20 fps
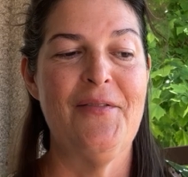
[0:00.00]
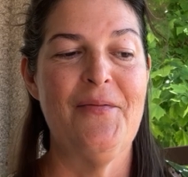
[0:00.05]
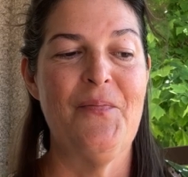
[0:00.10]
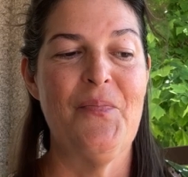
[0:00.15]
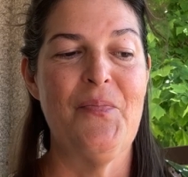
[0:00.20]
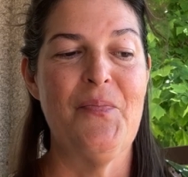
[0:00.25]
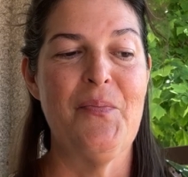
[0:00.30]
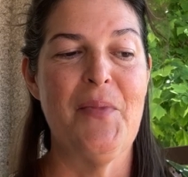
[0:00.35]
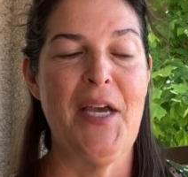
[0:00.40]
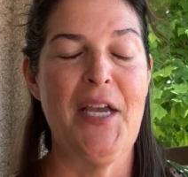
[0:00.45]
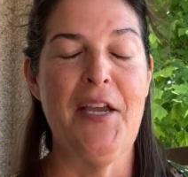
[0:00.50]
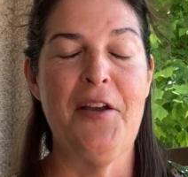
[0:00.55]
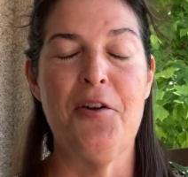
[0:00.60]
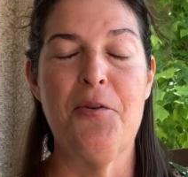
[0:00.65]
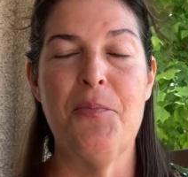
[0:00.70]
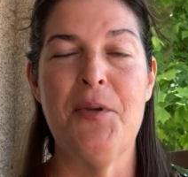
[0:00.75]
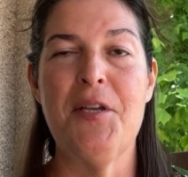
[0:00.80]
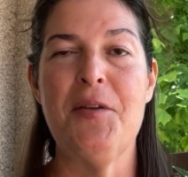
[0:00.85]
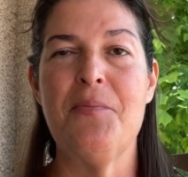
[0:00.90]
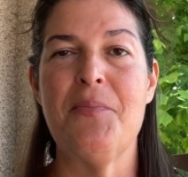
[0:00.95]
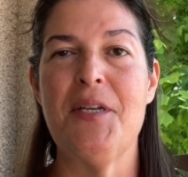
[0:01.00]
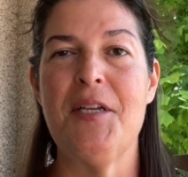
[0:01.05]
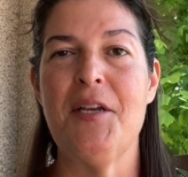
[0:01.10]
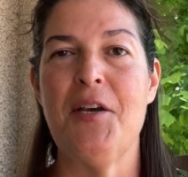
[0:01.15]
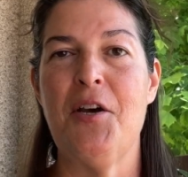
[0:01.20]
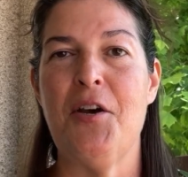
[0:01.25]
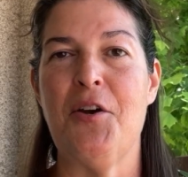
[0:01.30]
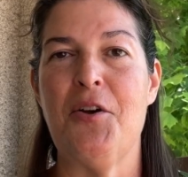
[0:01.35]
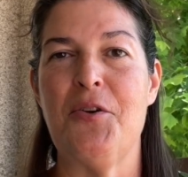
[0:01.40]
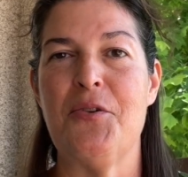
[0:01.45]
My Airbnb
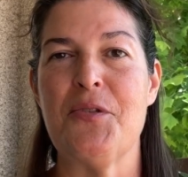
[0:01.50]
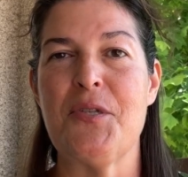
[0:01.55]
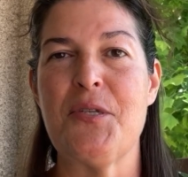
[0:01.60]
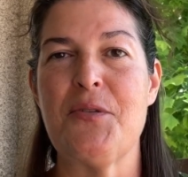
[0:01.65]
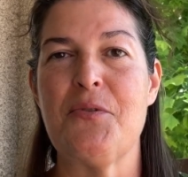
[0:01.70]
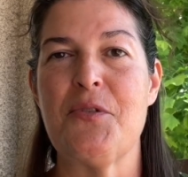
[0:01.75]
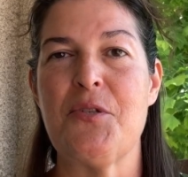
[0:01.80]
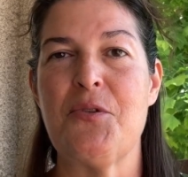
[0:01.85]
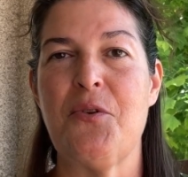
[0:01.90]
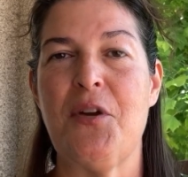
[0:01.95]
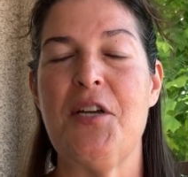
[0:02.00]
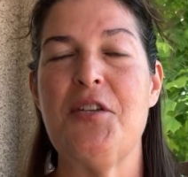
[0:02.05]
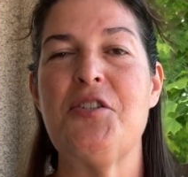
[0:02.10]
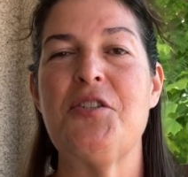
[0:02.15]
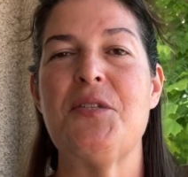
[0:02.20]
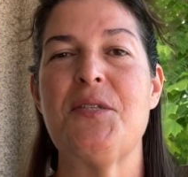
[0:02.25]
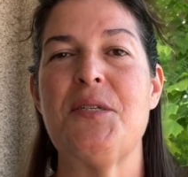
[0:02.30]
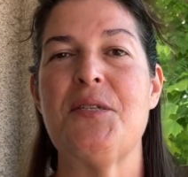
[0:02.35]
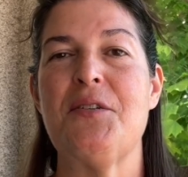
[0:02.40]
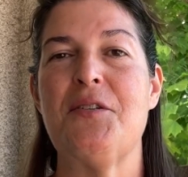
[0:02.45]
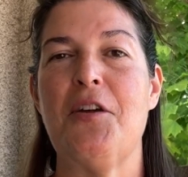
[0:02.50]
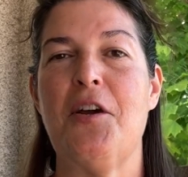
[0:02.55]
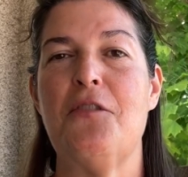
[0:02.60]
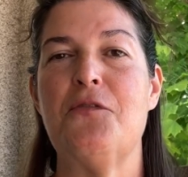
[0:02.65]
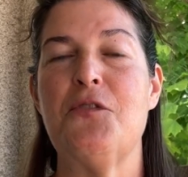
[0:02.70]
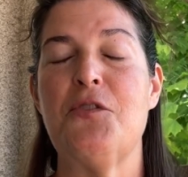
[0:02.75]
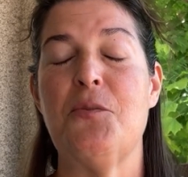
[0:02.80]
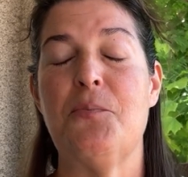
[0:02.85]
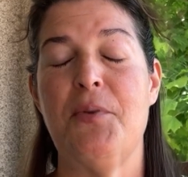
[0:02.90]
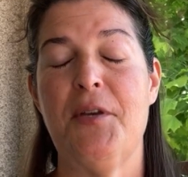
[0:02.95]
host was gracious enough
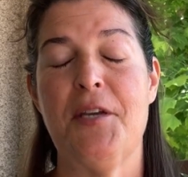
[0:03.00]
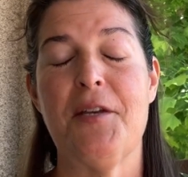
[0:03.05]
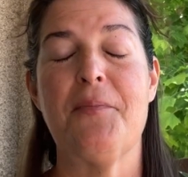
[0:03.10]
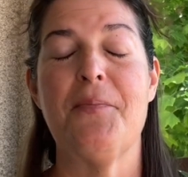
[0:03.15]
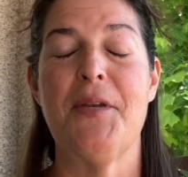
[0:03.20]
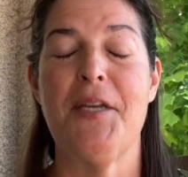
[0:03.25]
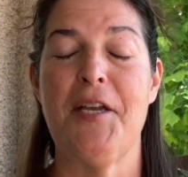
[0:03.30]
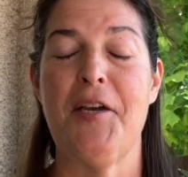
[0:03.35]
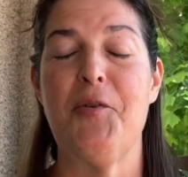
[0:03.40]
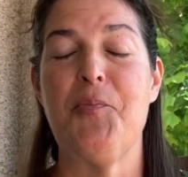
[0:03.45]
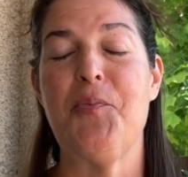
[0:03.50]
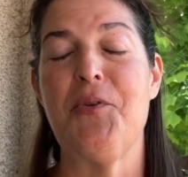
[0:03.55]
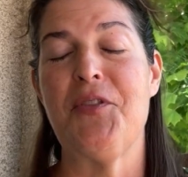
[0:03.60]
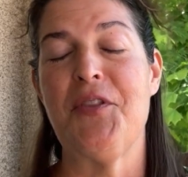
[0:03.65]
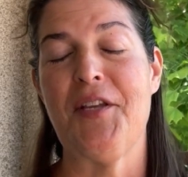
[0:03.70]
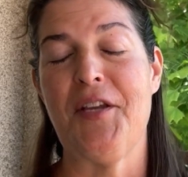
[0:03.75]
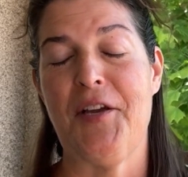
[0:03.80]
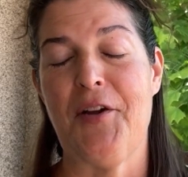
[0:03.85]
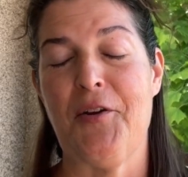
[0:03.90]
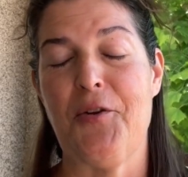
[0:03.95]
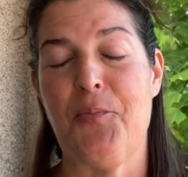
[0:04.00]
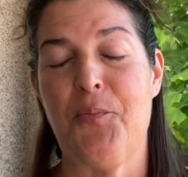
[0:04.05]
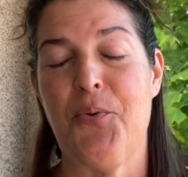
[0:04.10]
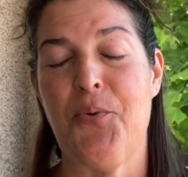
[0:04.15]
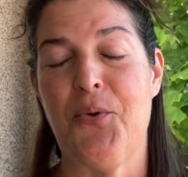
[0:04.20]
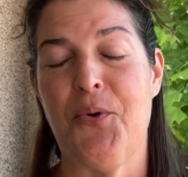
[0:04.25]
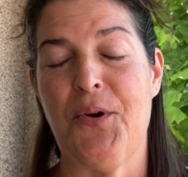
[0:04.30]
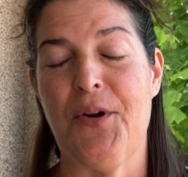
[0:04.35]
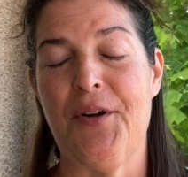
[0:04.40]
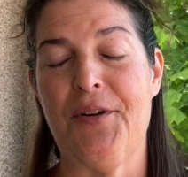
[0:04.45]
to pick me up at the
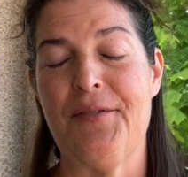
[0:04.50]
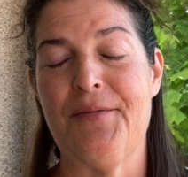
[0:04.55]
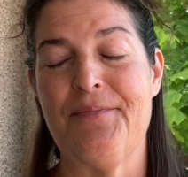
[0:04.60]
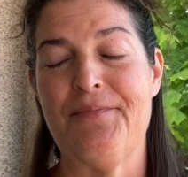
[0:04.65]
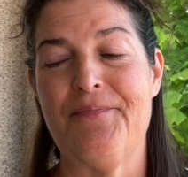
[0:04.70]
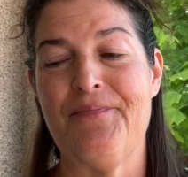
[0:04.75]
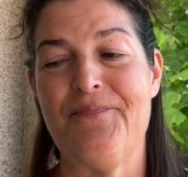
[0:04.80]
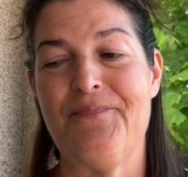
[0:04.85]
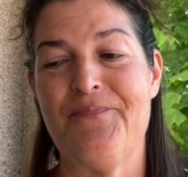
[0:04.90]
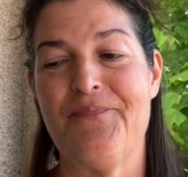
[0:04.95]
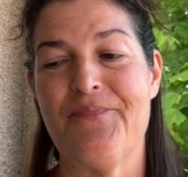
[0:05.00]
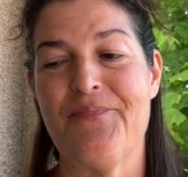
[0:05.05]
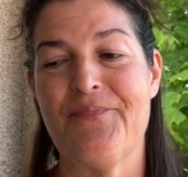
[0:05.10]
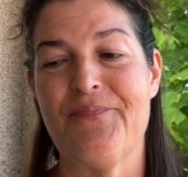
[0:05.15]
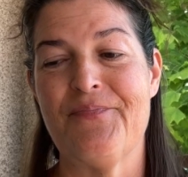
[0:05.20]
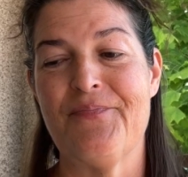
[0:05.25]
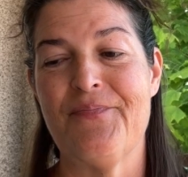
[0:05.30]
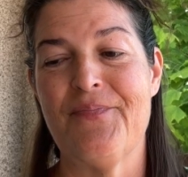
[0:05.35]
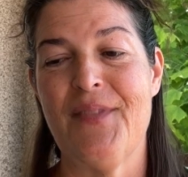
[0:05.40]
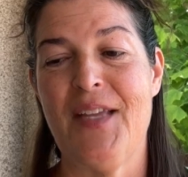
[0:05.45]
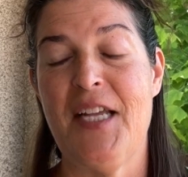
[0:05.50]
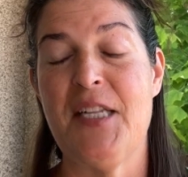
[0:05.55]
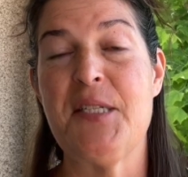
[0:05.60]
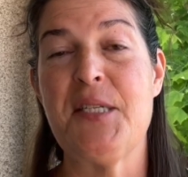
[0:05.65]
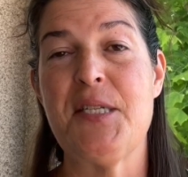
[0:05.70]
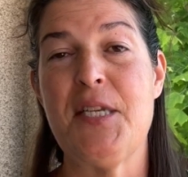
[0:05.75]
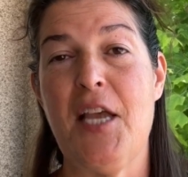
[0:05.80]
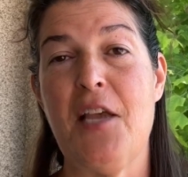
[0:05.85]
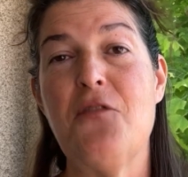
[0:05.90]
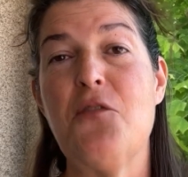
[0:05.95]
airport and
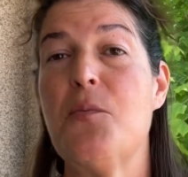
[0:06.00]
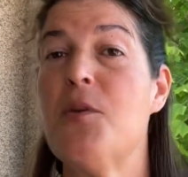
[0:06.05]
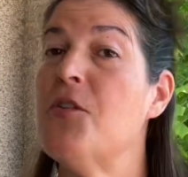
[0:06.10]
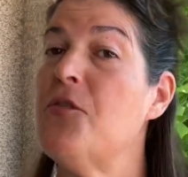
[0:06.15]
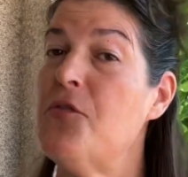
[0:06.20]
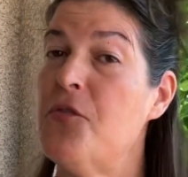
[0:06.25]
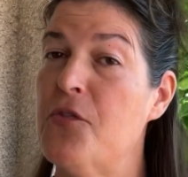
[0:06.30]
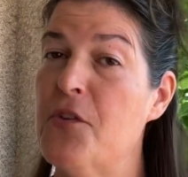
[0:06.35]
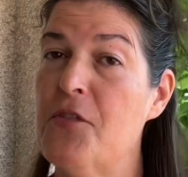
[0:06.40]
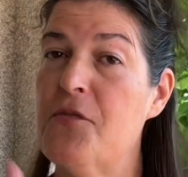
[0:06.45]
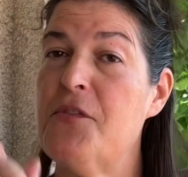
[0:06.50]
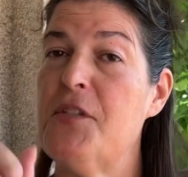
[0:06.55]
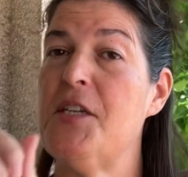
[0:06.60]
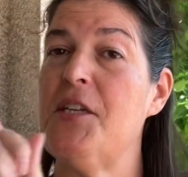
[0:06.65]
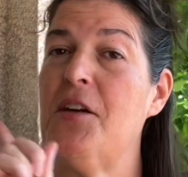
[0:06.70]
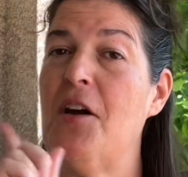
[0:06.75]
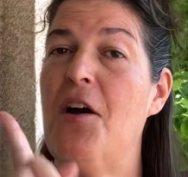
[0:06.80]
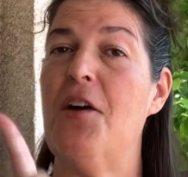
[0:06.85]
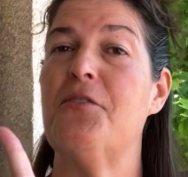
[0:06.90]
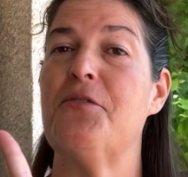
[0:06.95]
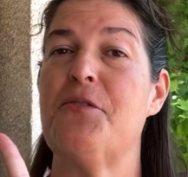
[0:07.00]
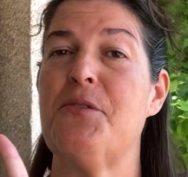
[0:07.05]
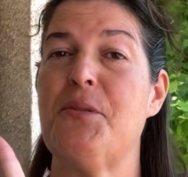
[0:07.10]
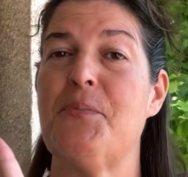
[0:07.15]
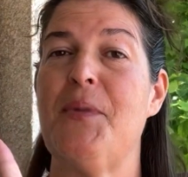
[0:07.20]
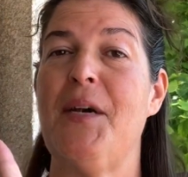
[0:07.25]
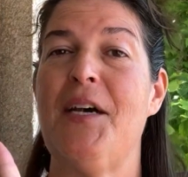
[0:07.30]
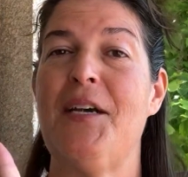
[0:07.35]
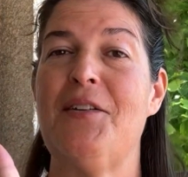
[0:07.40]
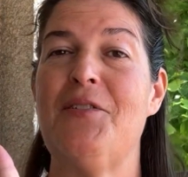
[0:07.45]
saved me $50,
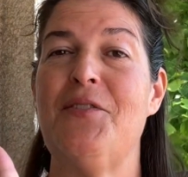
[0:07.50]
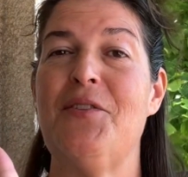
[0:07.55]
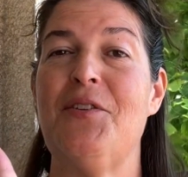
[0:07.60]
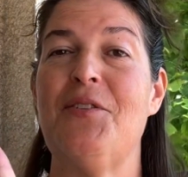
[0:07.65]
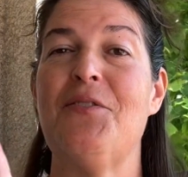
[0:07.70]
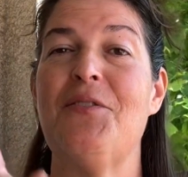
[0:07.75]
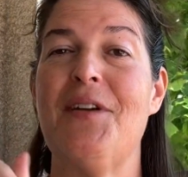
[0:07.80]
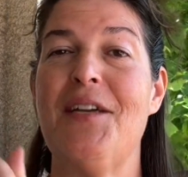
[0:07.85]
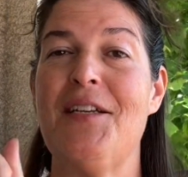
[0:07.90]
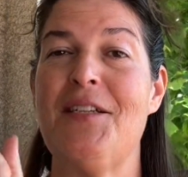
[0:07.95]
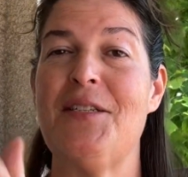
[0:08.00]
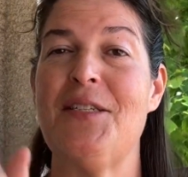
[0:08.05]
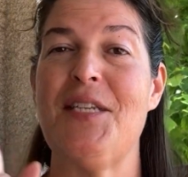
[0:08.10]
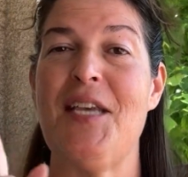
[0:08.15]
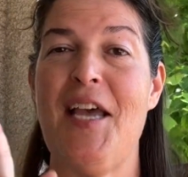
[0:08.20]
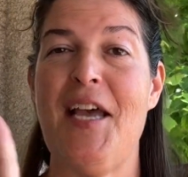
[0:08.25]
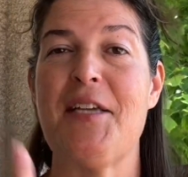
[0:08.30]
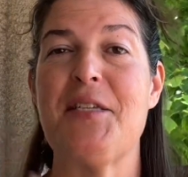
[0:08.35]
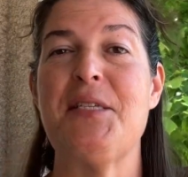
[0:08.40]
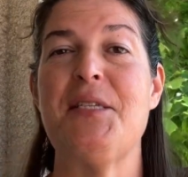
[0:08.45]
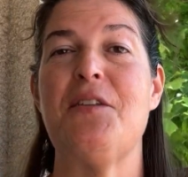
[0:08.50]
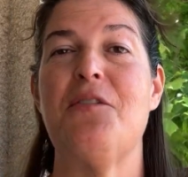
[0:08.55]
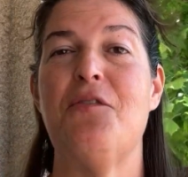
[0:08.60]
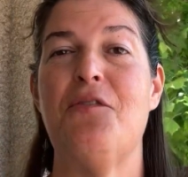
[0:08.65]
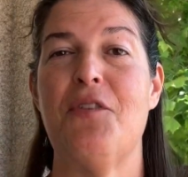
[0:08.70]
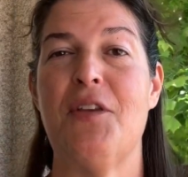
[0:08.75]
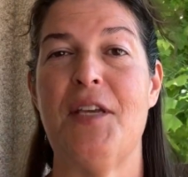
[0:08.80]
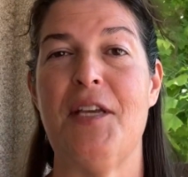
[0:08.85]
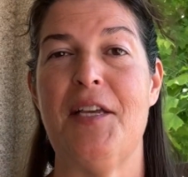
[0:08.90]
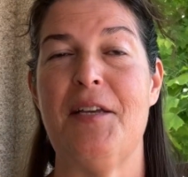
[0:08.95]
mind you, and a taxi
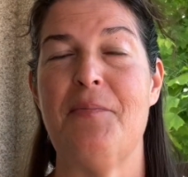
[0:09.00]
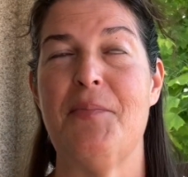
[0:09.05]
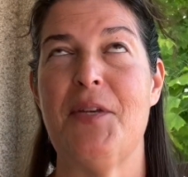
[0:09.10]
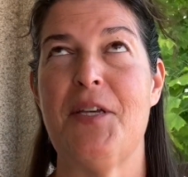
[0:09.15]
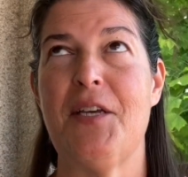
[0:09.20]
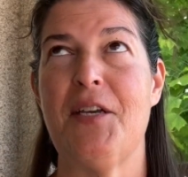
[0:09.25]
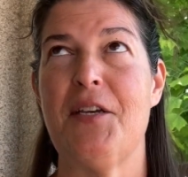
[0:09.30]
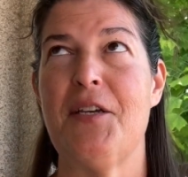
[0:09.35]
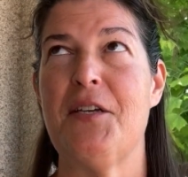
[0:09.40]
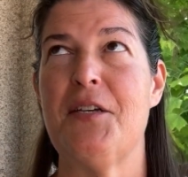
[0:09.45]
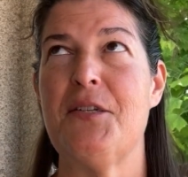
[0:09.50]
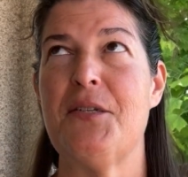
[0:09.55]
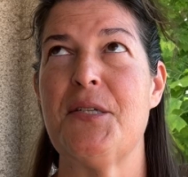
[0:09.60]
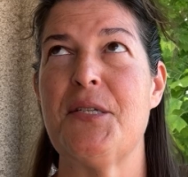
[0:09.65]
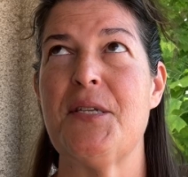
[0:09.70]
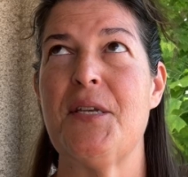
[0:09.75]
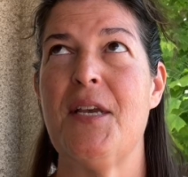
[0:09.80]
fee because